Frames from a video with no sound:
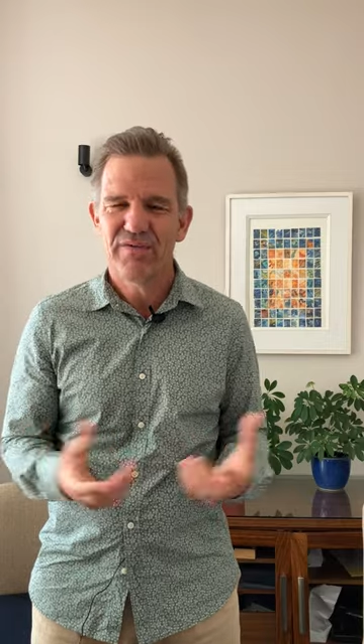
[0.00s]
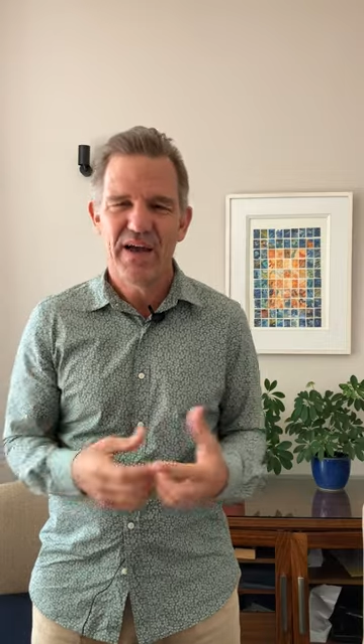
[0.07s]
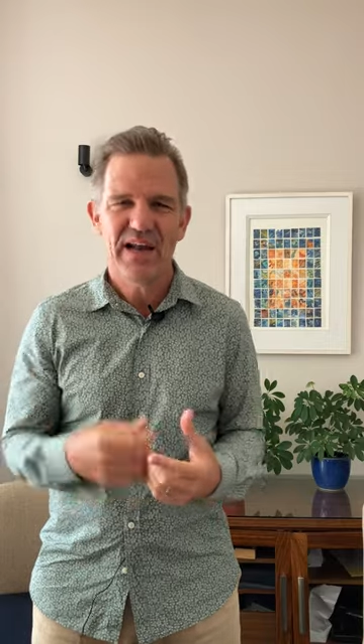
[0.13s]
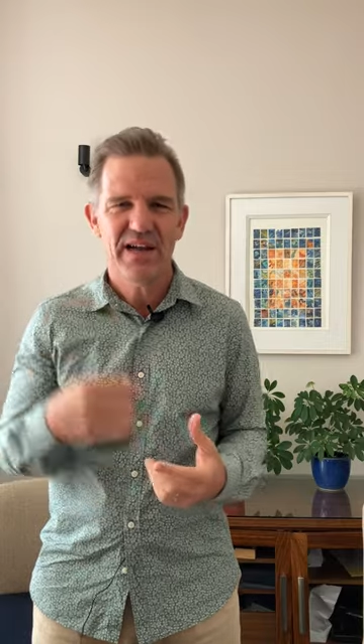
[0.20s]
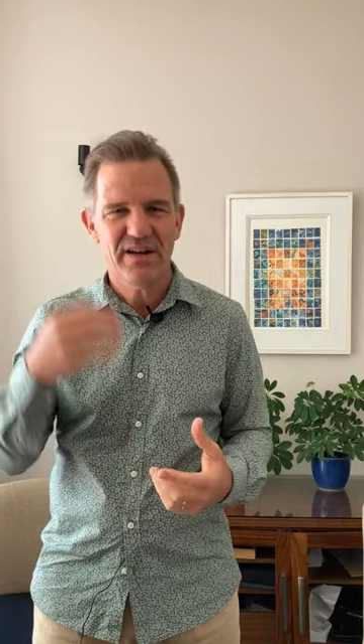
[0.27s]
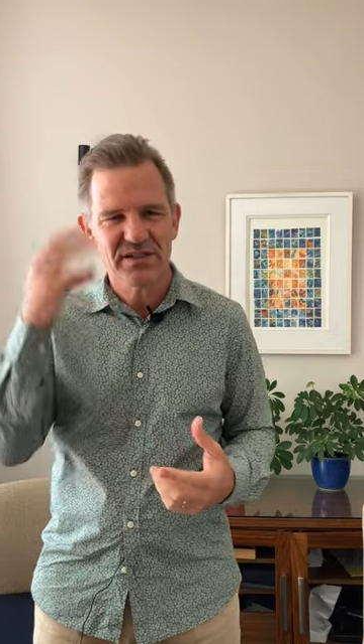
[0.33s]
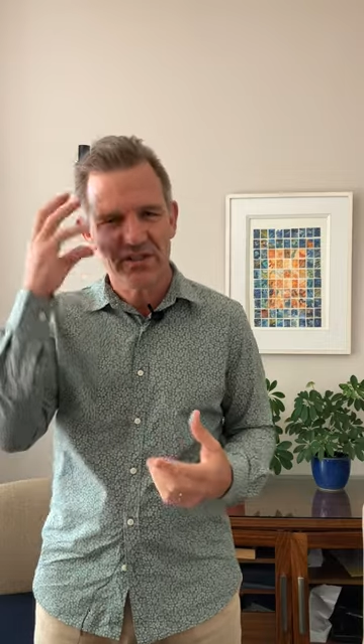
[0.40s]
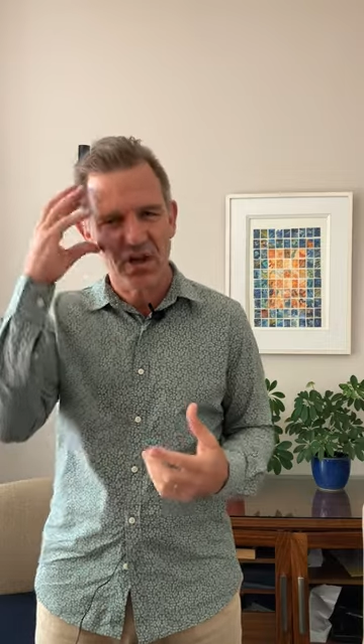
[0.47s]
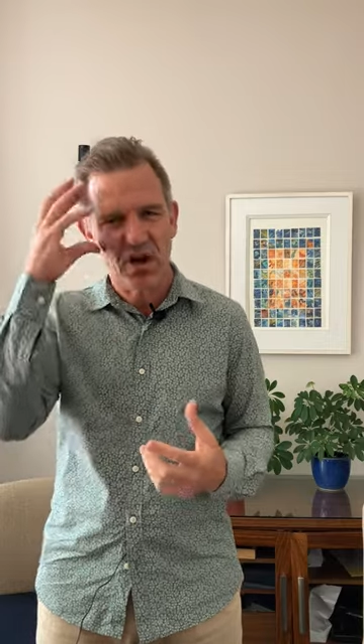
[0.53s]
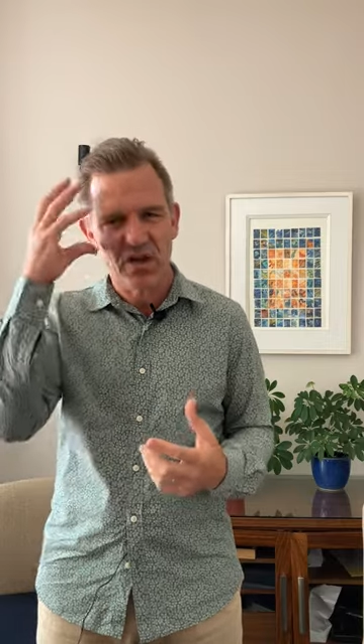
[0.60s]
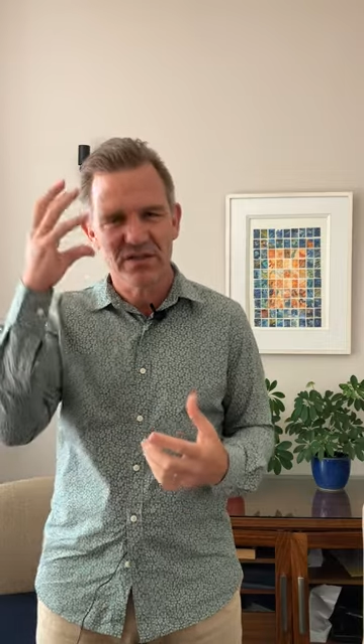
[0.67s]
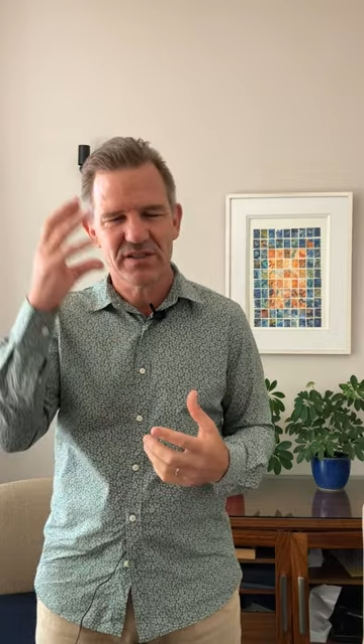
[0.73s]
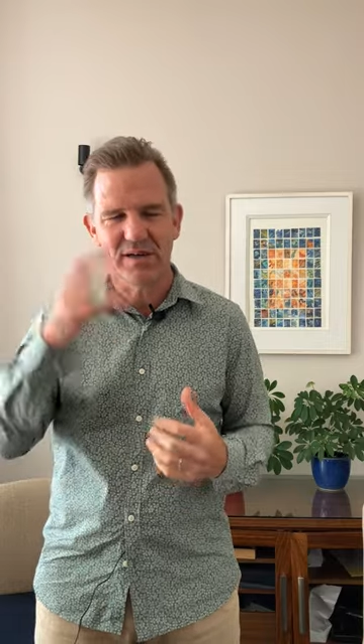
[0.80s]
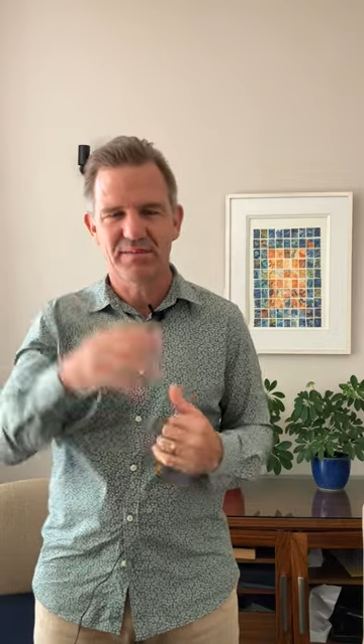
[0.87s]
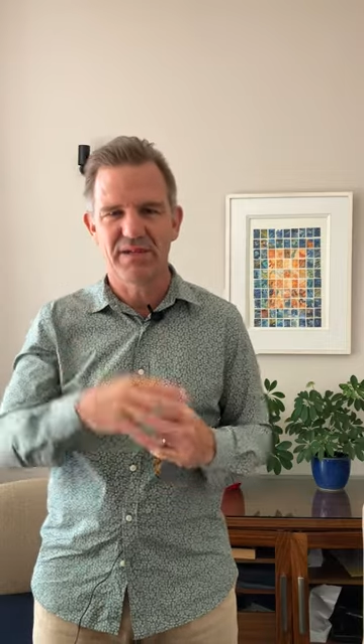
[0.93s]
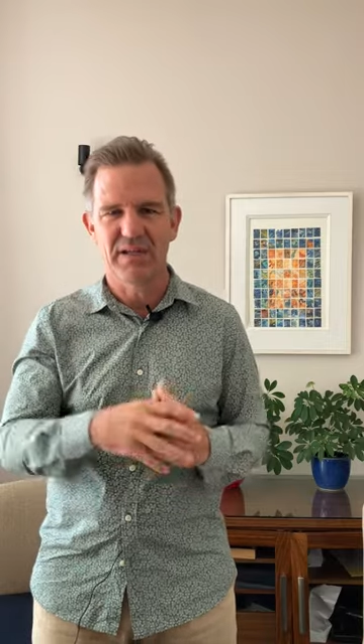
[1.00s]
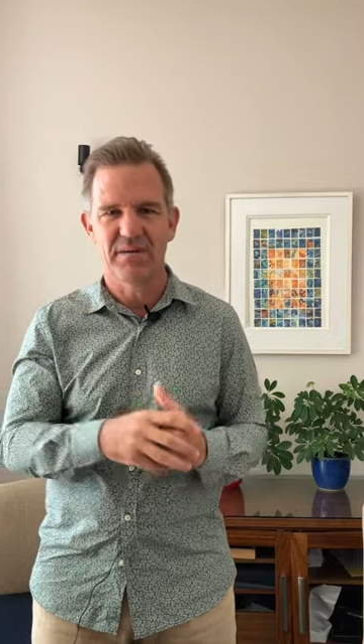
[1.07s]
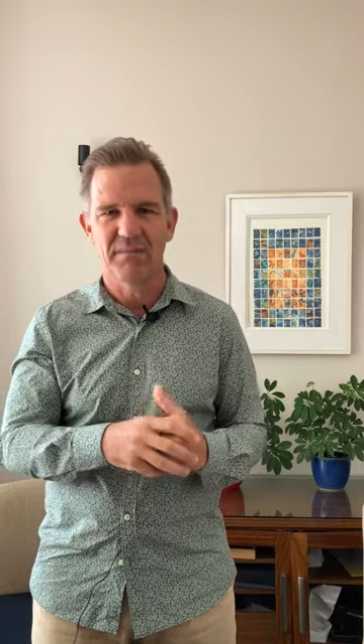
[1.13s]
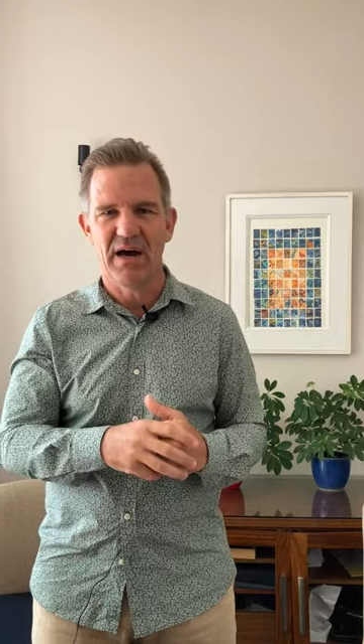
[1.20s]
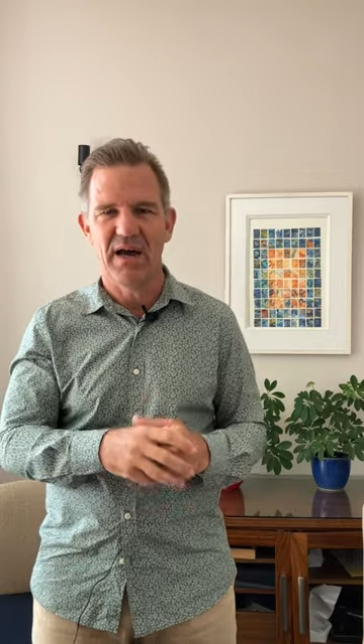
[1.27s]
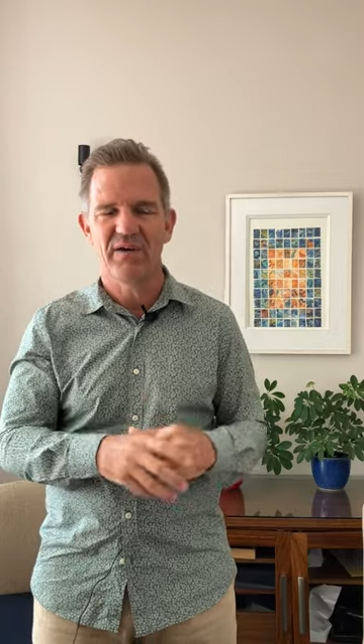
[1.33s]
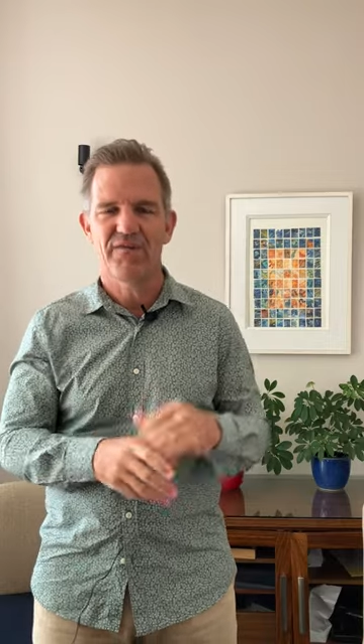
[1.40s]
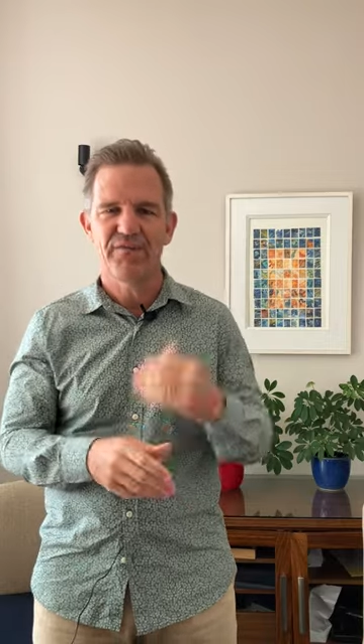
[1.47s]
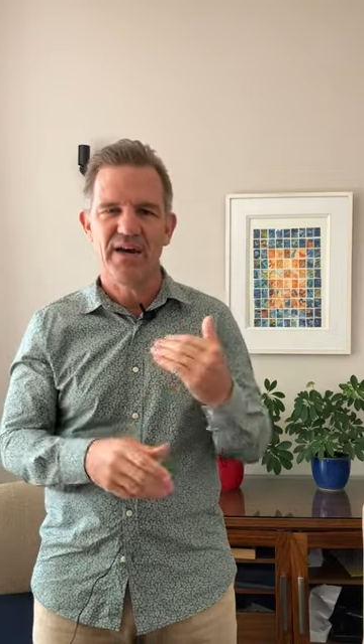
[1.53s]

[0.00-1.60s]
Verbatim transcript: Failure is a concept in the mind.